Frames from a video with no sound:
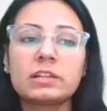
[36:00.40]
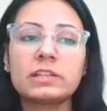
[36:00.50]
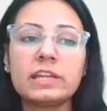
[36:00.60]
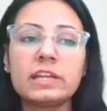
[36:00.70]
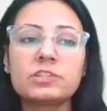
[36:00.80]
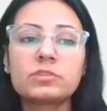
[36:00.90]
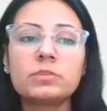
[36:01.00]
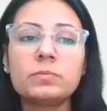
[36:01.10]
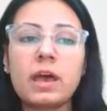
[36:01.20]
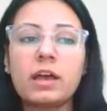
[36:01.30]
are the age
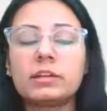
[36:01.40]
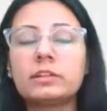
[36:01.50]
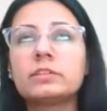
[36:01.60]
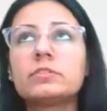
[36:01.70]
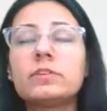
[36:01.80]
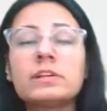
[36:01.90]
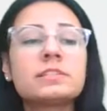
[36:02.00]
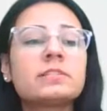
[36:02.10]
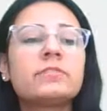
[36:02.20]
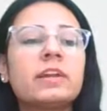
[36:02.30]
group, and
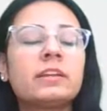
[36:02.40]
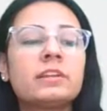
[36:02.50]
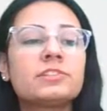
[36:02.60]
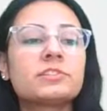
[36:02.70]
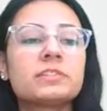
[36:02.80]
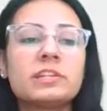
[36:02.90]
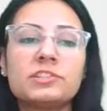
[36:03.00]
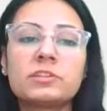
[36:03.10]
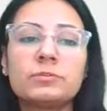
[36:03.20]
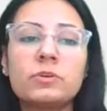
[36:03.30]
once infected, just like
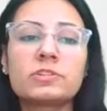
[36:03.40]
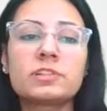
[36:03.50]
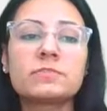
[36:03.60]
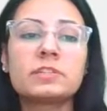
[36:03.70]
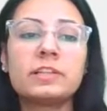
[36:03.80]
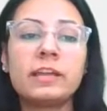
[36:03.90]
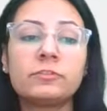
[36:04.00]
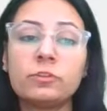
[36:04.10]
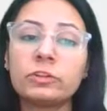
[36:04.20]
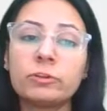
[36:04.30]
chickenpox, gives
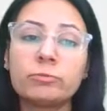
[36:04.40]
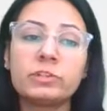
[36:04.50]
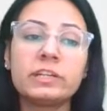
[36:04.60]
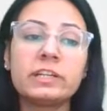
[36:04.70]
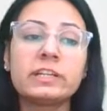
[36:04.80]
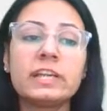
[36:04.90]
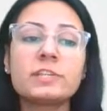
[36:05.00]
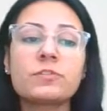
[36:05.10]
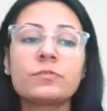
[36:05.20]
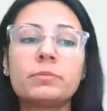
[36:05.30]
lifelong immunity in
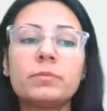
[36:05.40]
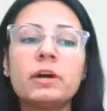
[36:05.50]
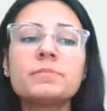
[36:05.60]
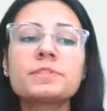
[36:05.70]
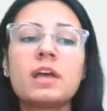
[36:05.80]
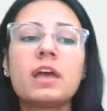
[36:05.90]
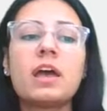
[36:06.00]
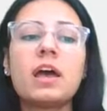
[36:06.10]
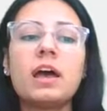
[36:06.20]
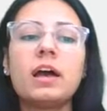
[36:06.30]
case of the mumps,
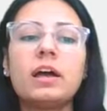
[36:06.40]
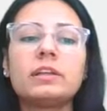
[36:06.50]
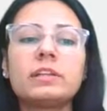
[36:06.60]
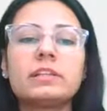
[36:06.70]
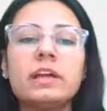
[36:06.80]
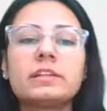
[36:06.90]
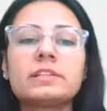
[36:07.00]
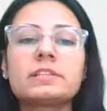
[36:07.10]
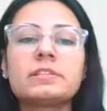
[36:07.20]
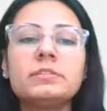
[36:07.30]
and that
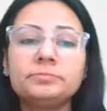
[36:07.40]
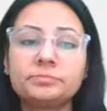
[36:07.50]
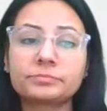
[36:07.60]
is the